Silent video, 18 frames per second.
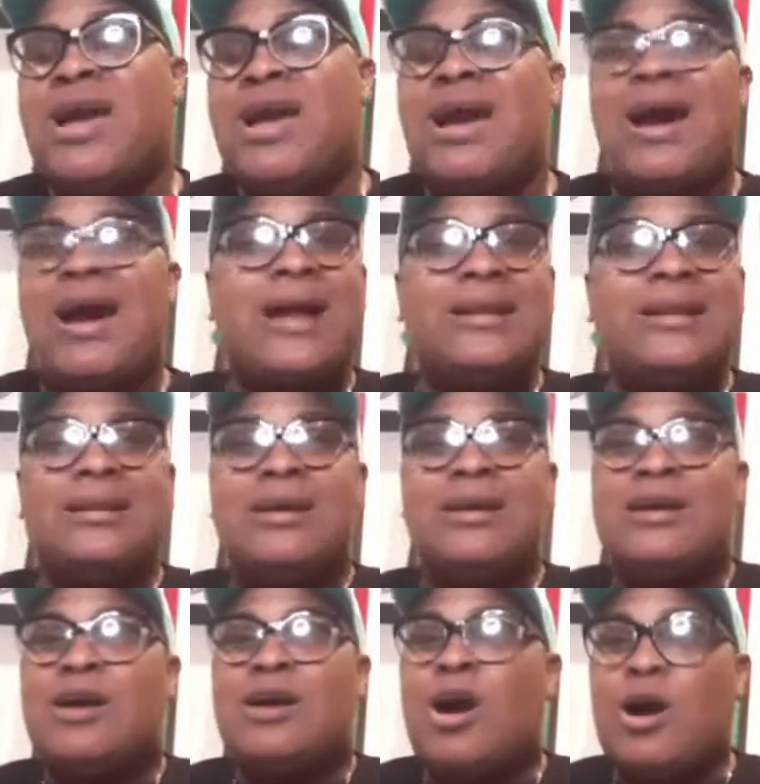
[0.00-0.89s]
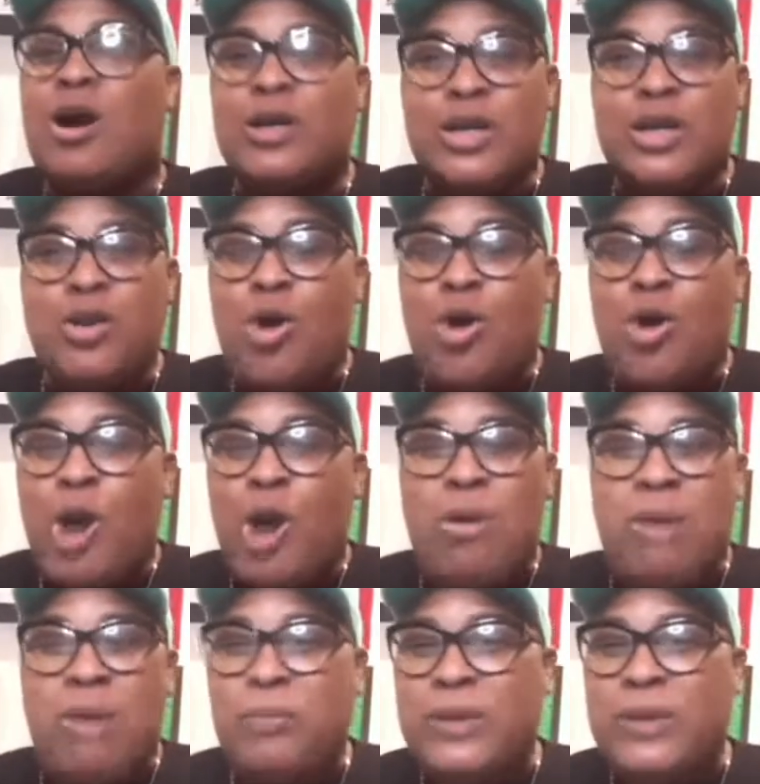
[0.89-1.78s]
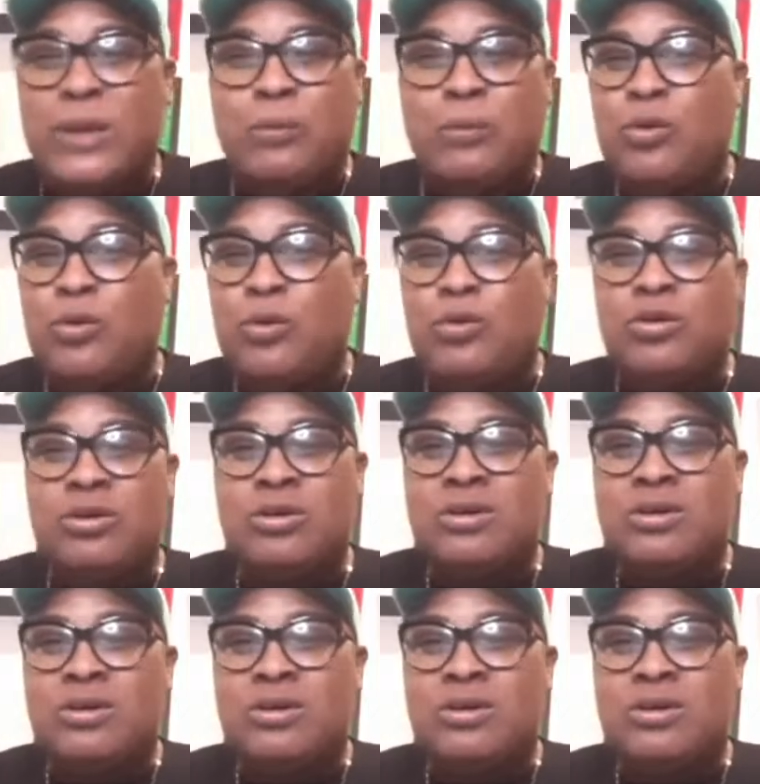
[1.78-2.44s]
And our people,